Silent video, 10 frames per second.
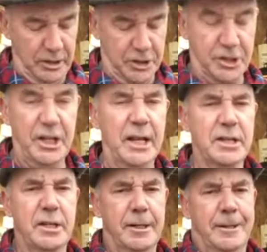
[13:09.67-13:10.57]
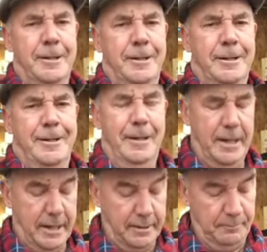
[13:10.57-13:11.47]
stinks.
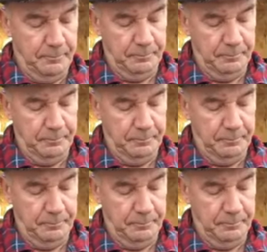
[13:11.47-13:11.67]
But